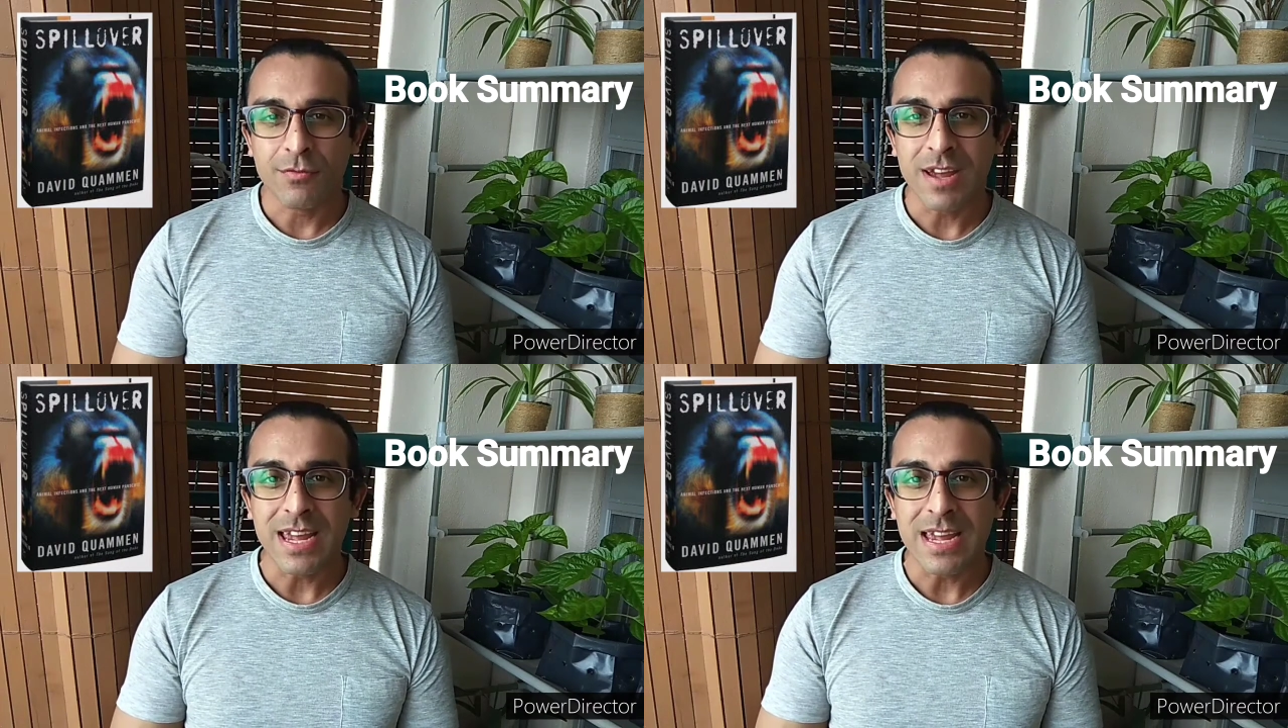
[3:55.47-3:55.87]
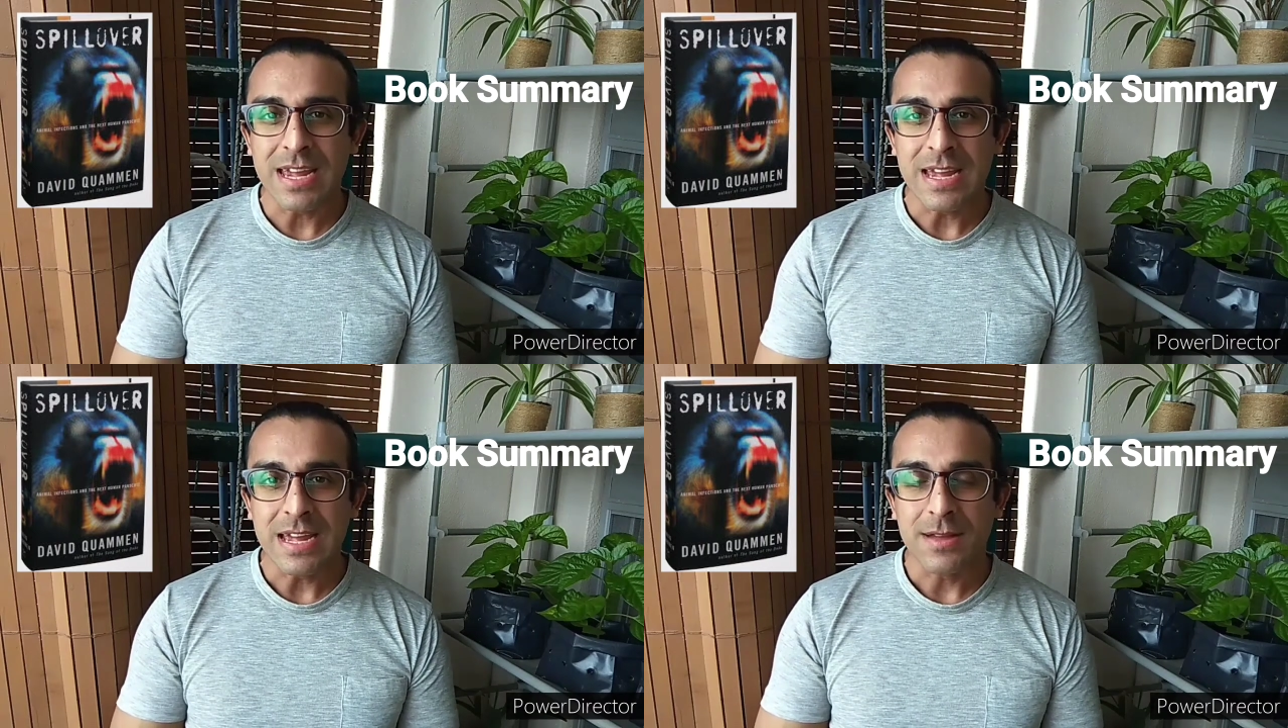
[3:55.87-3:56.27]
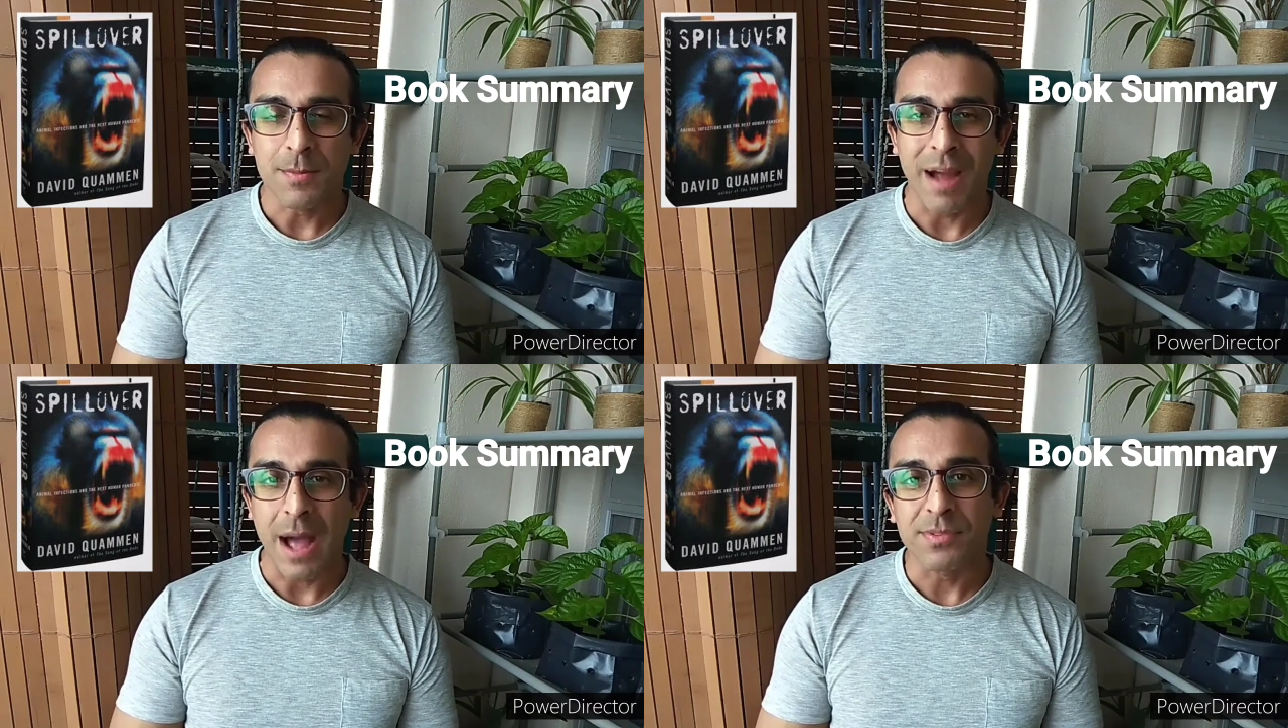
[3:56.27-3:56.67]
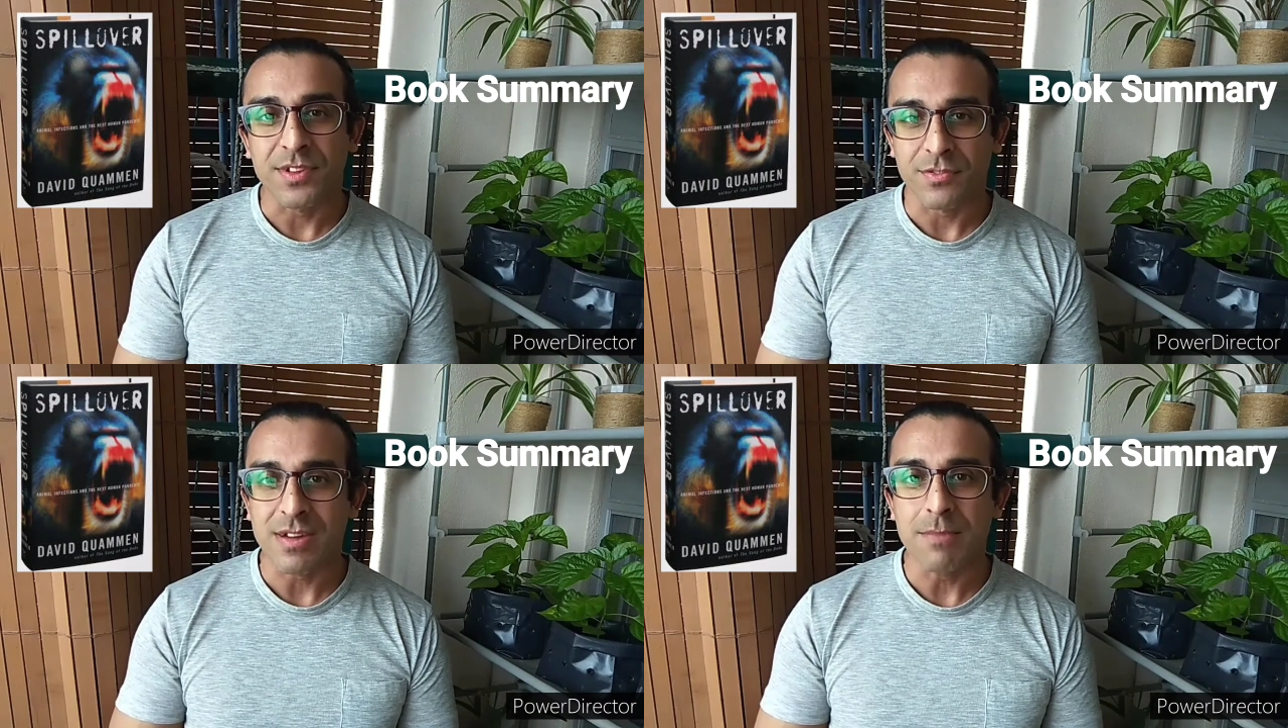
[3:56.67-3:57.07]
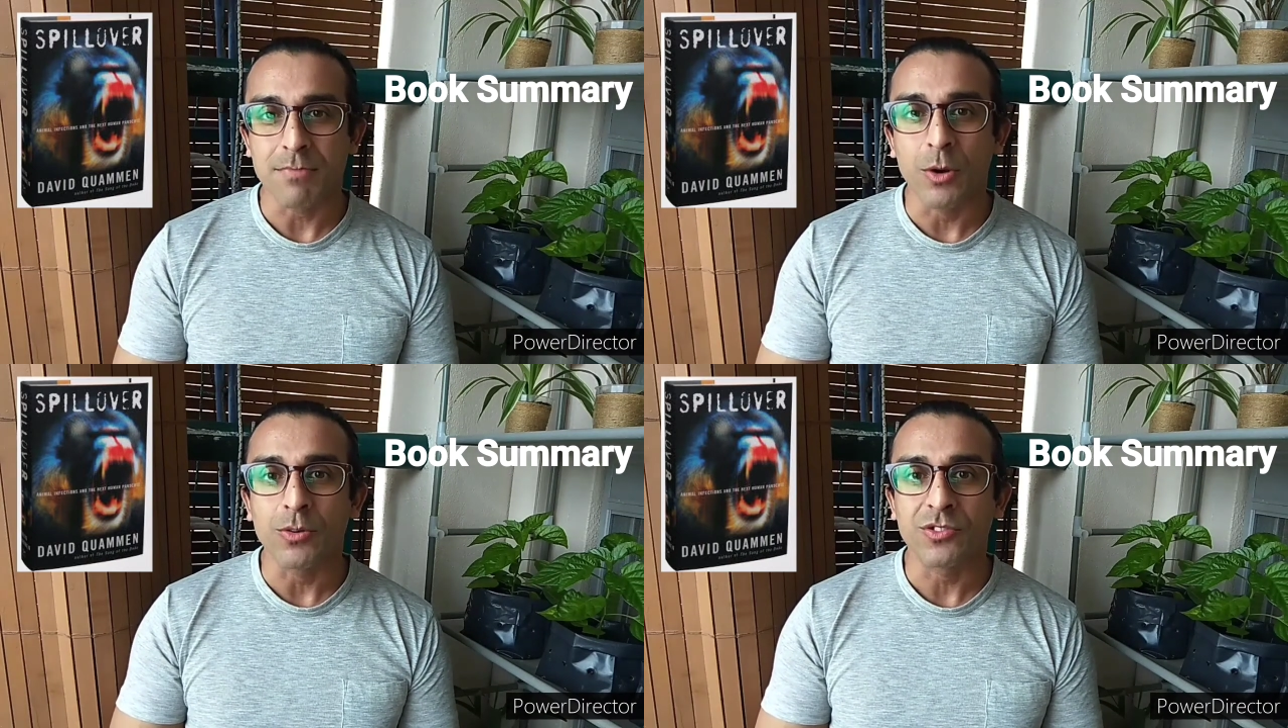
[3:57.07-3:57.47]
the three, perhaps the
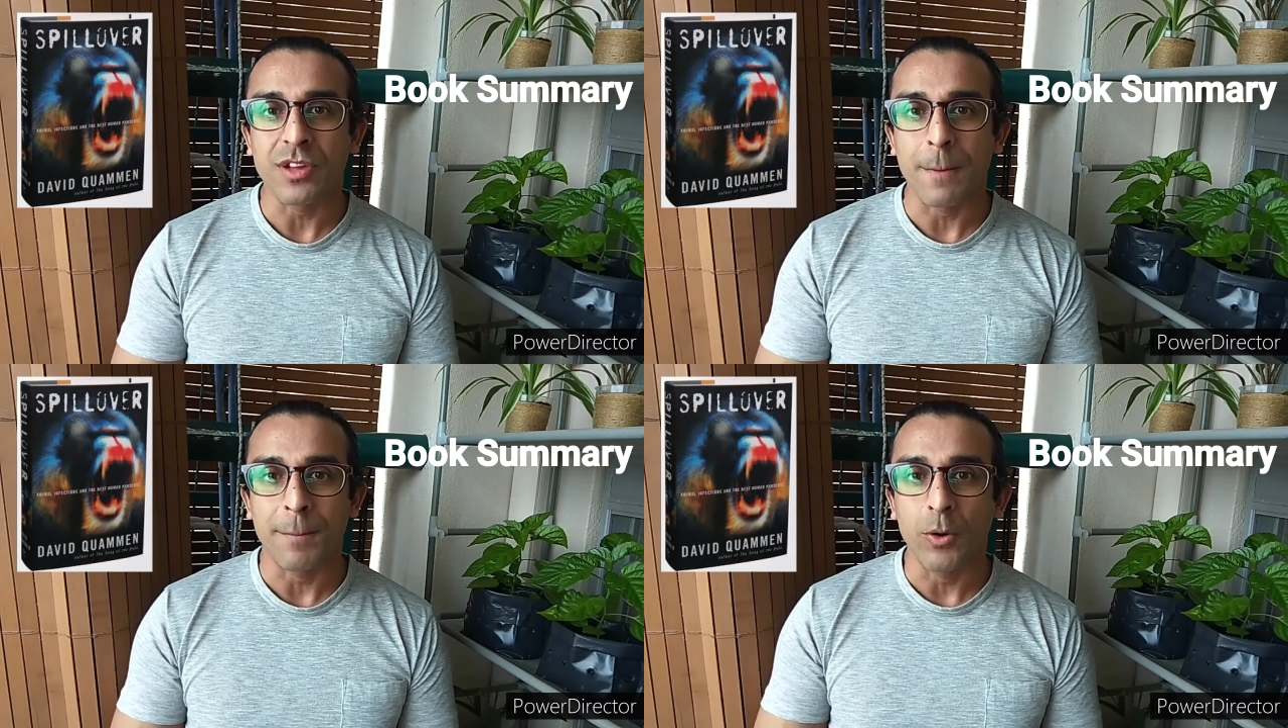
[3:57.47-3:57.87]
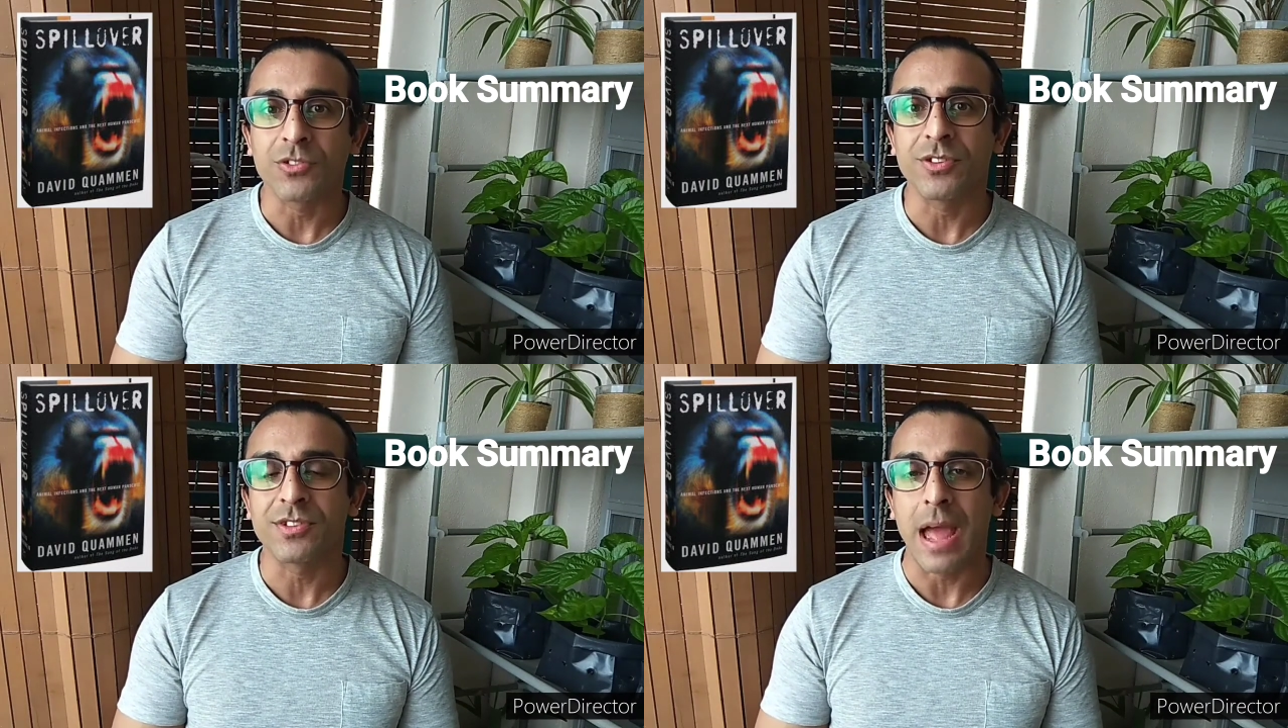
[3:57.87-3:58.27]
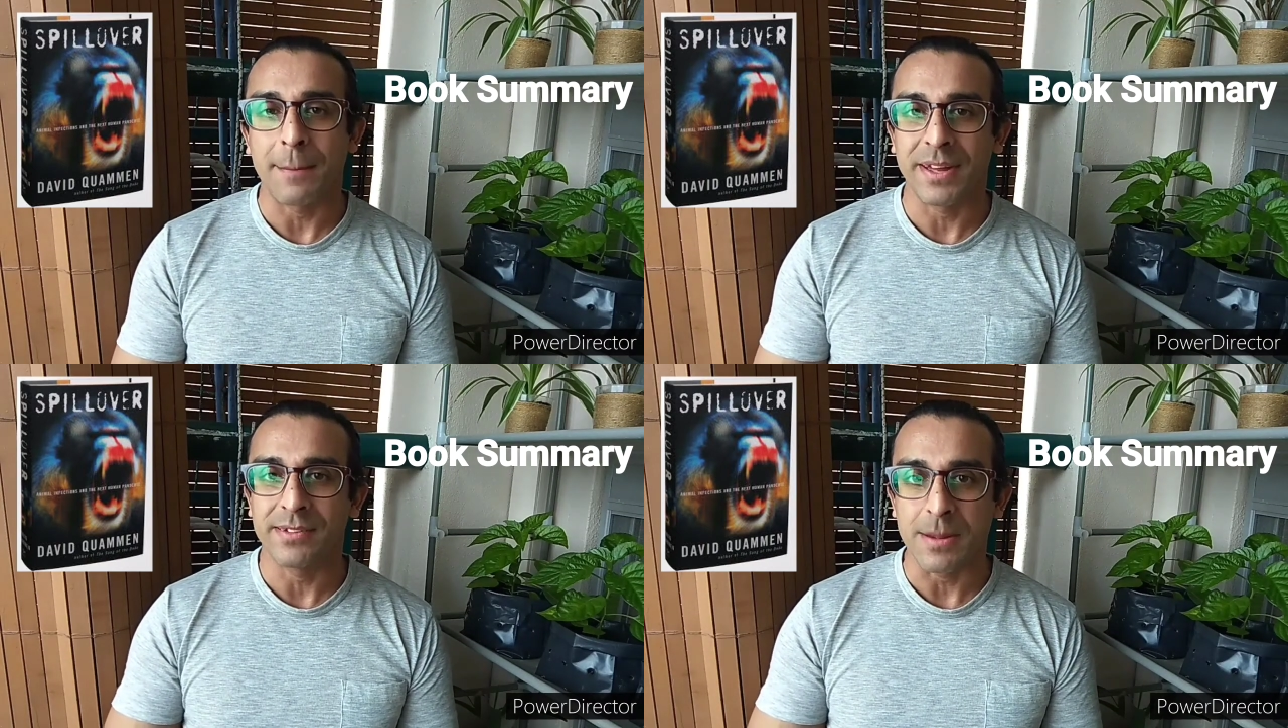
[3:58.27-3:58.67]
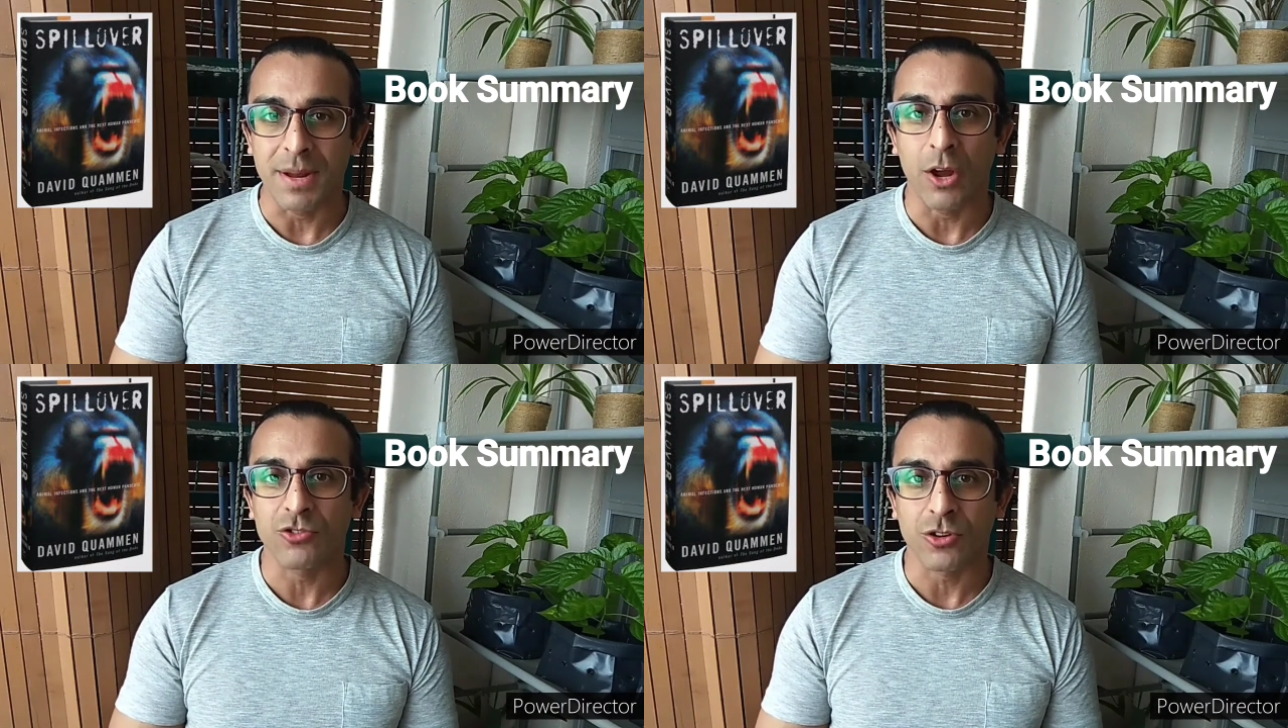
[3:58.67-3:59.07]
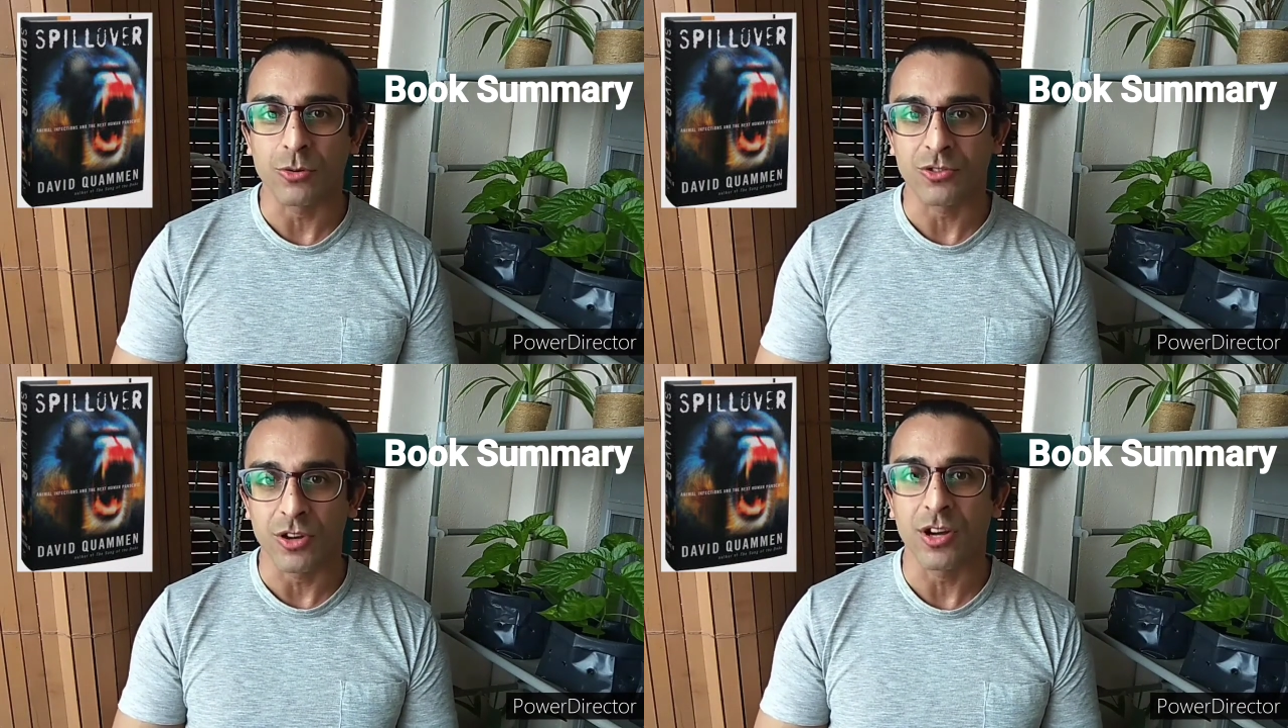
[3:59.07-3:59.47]
three most important
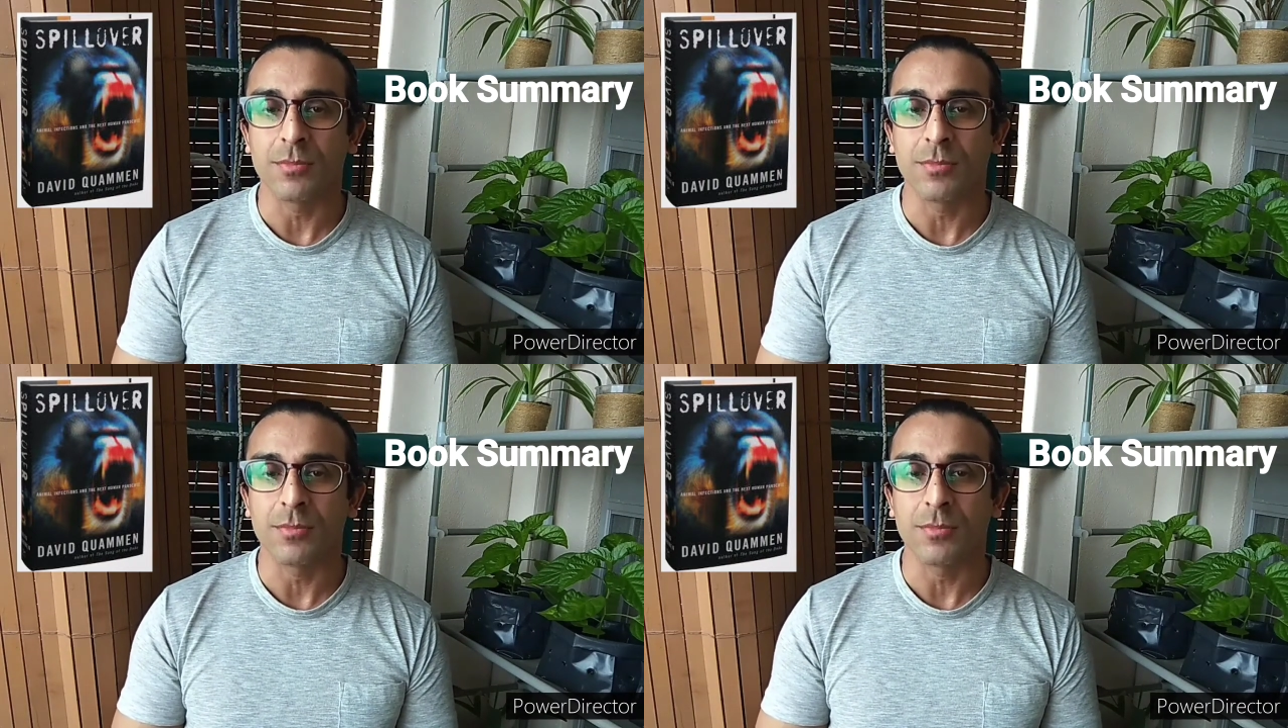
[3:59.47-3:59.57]
epidemiological